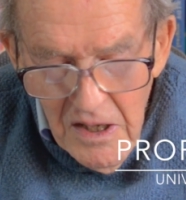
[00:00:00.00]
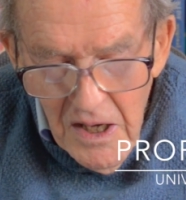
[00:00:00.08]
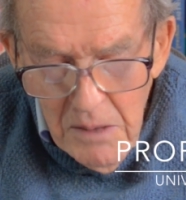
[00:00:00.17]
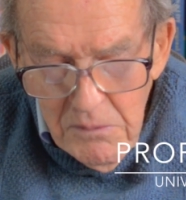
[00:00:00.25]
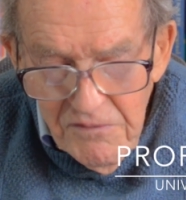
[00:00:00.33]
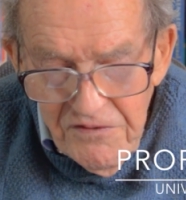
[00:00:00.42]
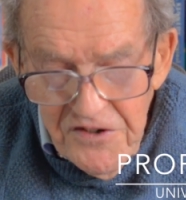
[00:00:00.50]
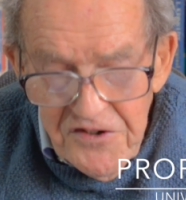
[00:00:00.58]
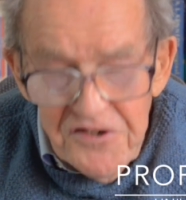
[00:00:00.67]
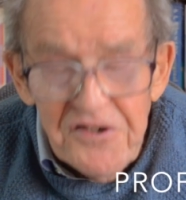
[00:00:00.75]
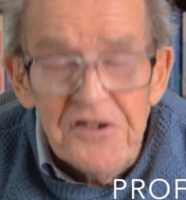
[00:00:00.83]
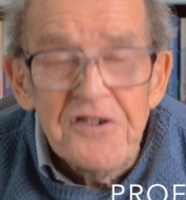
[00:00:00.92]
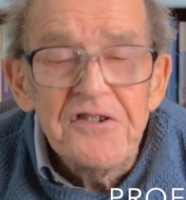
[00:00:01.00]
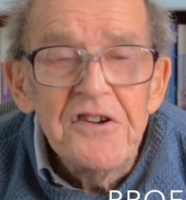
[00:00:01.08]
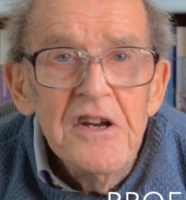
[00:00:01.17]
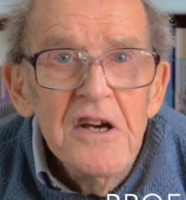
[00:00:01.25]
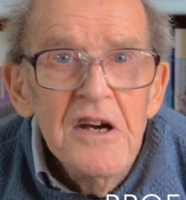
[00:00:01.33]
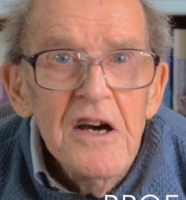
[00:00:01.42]
I'm a physicist
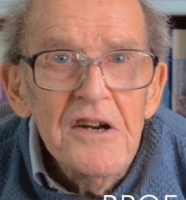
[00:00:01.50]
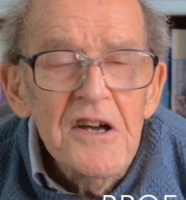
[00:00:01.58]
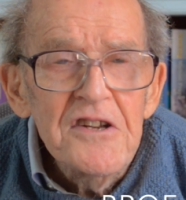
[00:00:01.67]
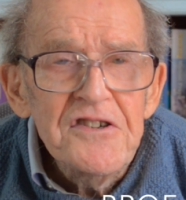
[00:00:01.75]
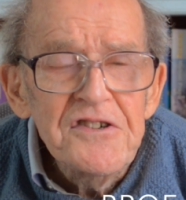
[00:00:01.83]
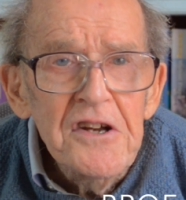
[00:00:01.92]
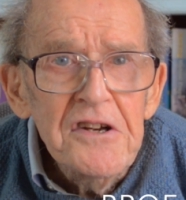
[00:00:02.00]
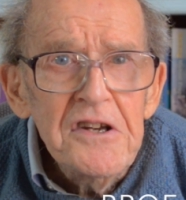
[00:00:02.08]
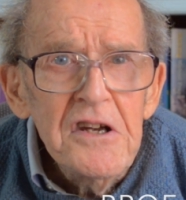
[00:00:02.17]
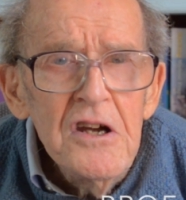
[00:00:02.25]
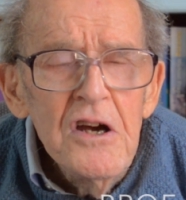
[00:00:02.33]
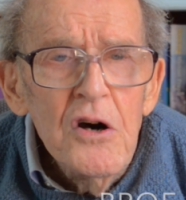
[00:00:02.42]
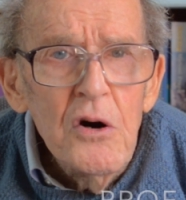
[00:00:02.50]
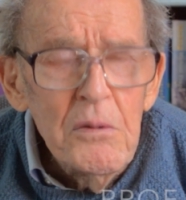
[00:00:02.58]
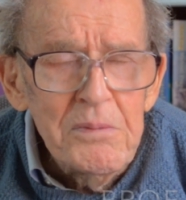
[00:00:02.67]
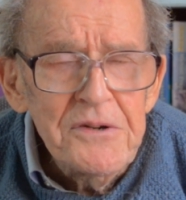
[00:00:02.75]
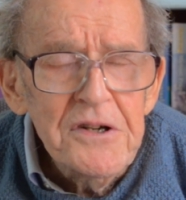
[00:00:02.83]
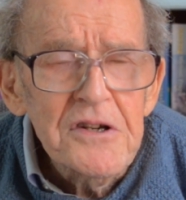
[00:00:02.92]
and I study
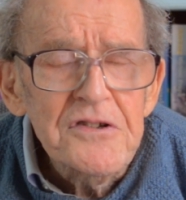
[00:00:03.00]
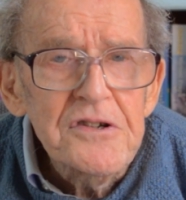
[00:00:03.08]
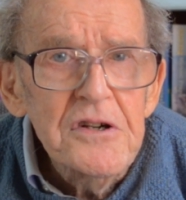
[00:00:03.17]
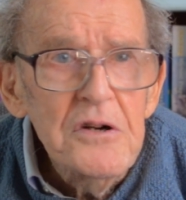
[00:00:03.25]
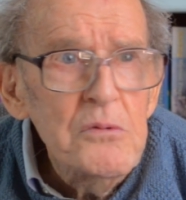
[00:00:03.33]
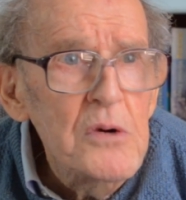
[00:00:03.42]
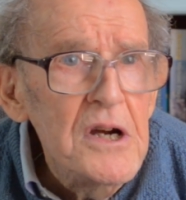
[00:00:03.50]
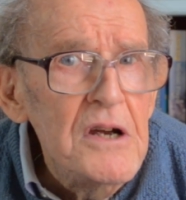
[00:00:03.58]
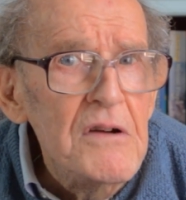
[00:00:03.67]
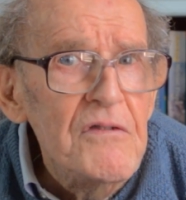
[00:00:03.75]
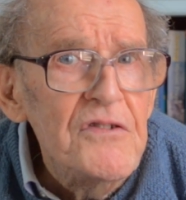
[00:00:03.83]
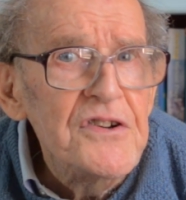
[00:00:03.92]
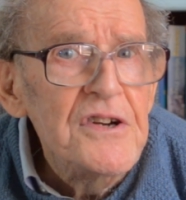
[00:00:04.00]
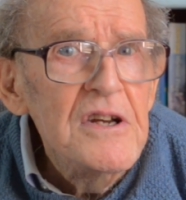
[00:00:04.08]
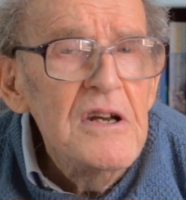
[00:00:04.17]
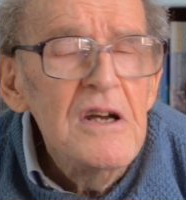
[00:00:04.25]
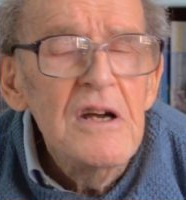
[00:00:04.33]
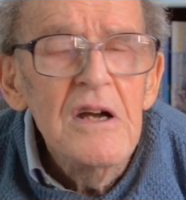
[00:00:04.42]
optics and waves.
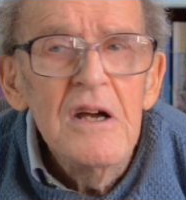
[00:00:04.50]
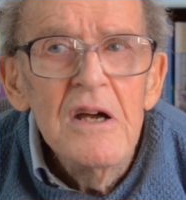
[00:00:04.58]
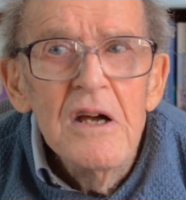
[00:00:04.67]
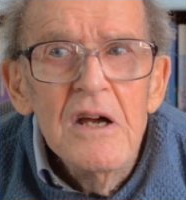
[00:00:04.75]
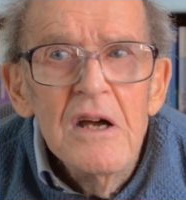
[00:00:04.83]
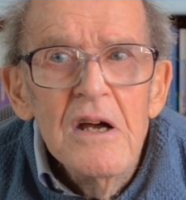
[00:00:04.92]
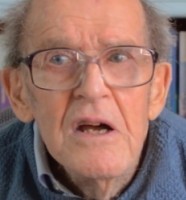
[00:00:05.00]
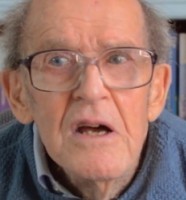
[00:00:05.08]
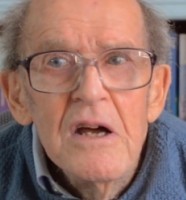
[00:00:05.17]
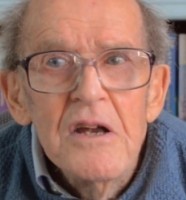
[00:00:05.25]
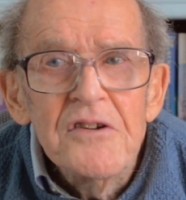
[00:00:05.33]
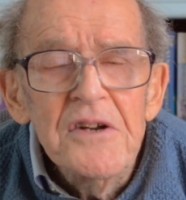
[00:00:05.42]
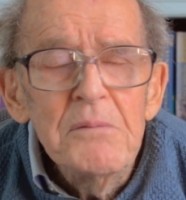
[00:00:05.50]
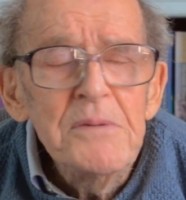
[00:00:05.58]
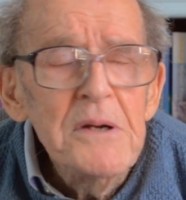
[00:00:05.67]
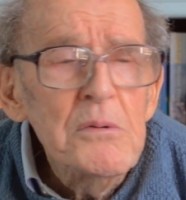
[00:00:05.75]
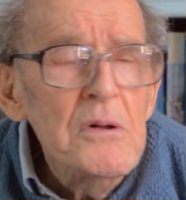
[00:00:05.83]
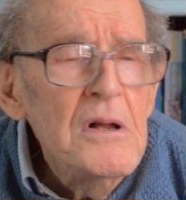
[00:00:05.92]
Some
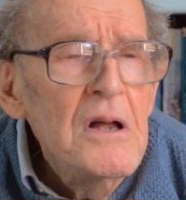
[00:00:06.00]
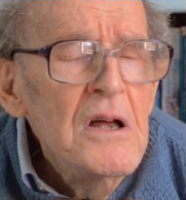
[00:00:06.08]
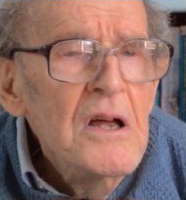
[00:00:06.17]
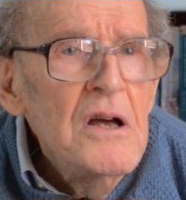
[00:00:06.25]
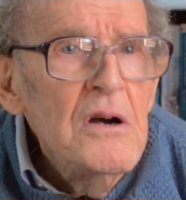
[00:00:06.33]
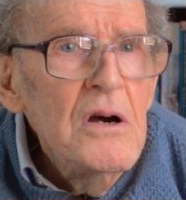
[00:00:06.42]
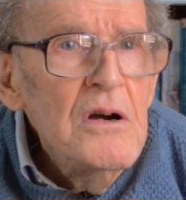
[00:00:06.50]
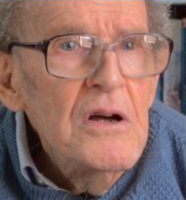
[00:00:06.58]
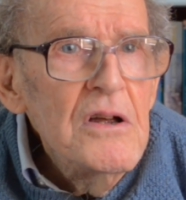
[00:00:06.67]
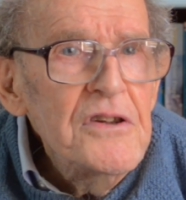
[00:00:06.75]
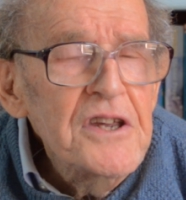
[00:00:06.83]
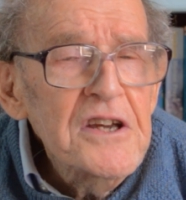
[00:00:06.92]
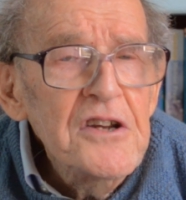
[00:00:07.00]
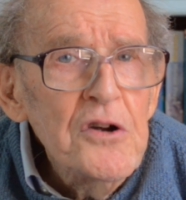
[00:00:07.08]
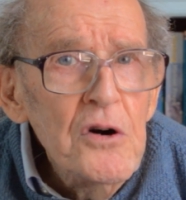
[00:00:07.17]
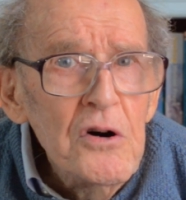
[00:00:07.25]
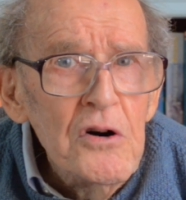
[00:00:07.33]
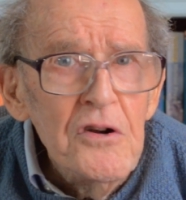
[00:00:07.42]
people think it
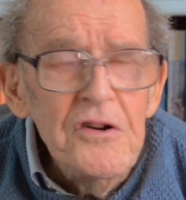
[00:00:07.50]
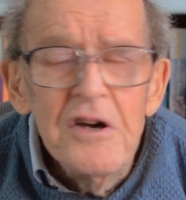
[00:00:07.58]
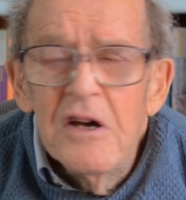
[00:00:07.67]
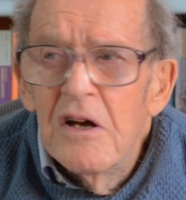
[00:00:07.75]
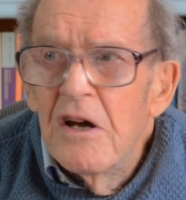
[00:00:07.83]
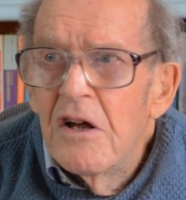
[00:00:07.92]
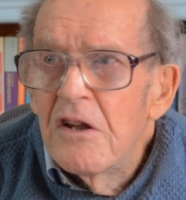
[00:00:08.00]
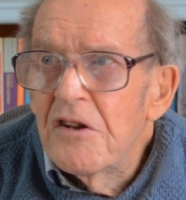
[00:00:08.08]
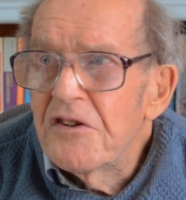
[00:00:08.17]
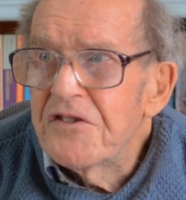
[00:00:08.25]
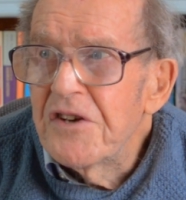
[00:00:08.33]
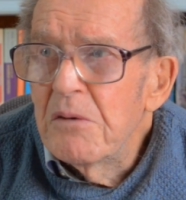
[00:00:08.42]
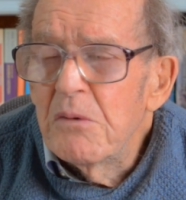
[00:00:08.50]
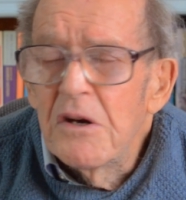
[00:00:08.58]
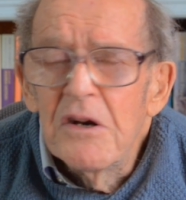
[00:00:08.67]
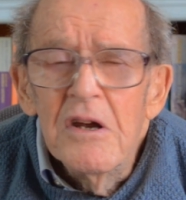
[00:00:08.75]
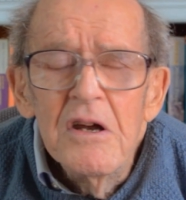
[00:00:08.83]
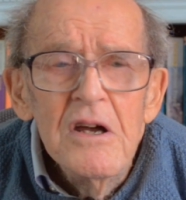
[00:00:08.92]
odd that
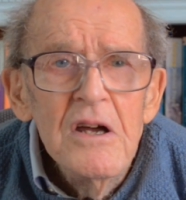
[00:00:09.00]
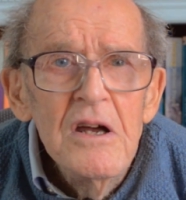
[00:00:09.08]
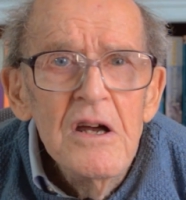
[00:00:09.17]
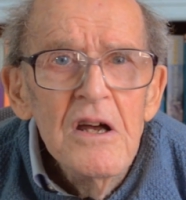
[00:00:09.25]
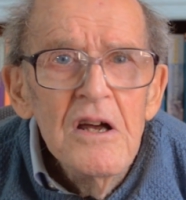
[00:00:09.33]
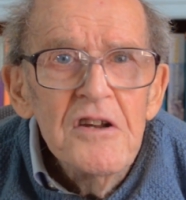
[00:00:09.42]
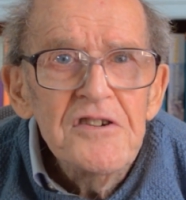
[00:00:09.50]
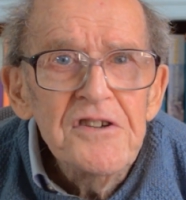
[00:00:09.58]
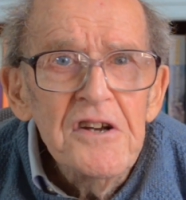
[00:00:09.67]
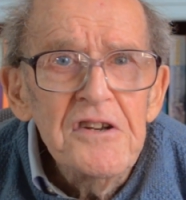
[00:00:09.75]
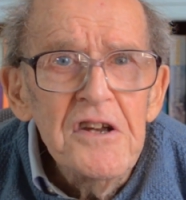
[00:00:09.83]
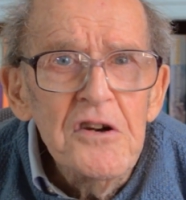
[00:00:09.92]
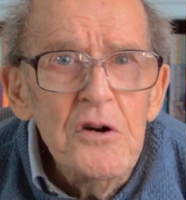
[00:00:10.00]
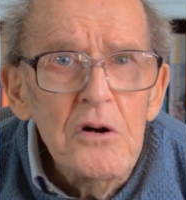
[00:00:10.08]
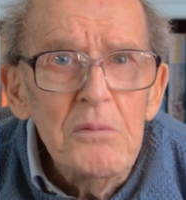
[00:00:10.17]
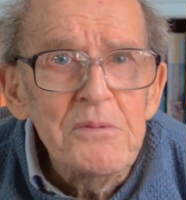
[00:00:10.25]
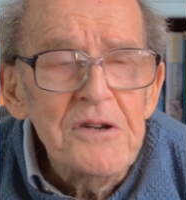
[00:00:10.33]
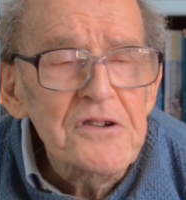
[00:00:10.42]
someone studying
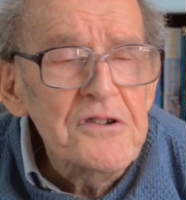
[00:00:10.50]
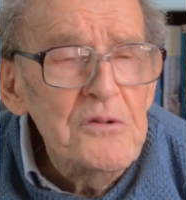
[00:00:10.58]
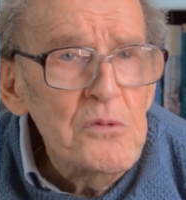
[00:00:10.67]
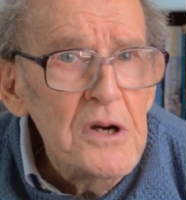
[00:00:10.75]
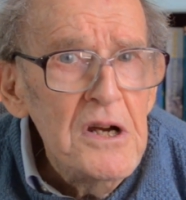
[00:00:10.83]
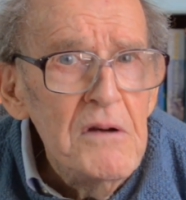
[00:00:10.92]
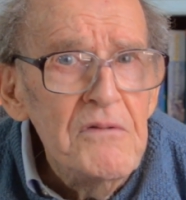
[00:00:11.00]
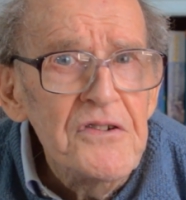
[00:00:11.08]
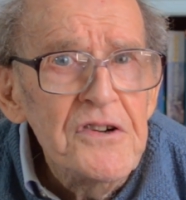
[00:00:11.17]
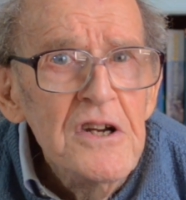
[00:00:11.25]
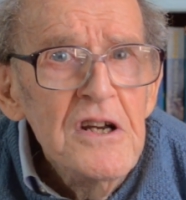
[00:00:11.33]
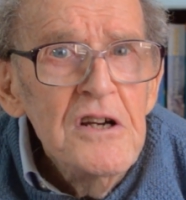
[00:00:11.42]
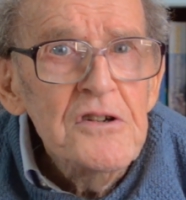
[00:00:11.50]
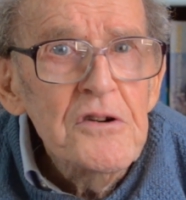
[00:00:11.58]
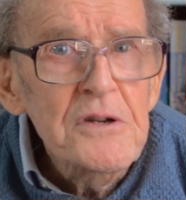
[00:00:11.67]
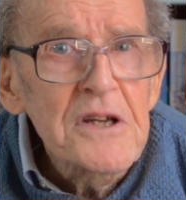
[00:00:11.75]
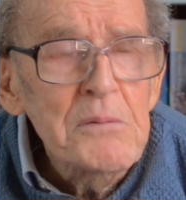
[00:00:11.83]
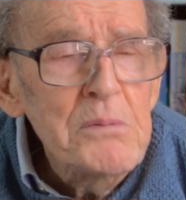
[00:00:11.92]
optics and waves
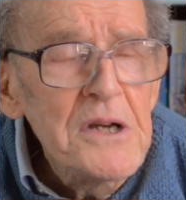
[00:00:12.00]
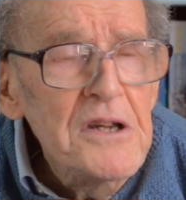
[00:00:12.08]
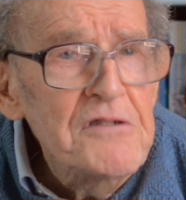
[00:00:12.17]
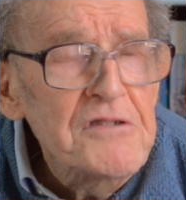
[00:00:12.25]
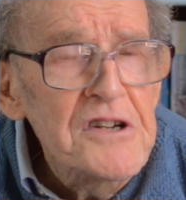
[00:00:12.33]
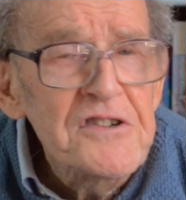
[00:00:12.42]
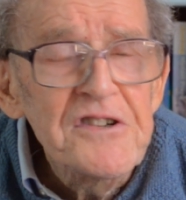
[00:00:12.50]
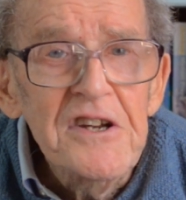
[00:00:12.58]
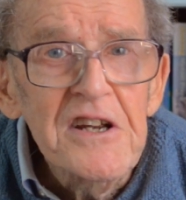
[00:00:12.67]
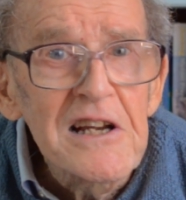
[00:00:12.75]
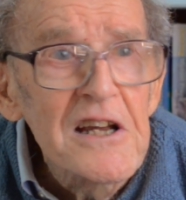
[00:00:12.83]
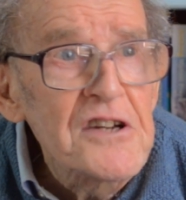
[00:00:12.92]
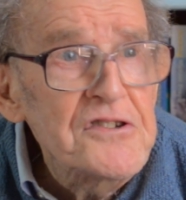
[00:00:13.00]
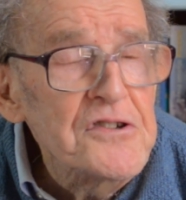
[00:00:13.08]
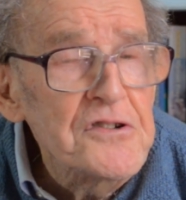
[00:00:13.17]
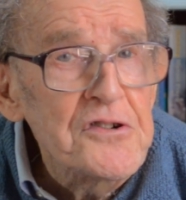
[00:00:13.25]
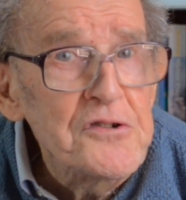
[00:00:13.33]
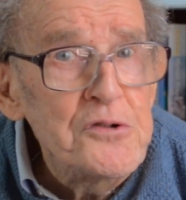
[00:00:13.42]
should be interested in
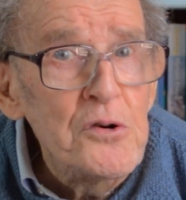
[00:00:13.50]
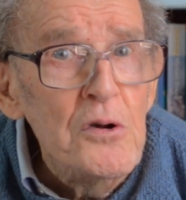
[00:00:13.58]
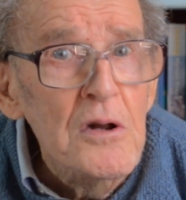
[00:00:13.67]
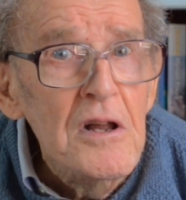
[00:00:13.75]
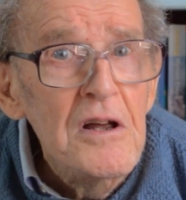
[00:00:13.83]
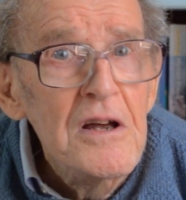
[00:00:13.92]
glaciers at all.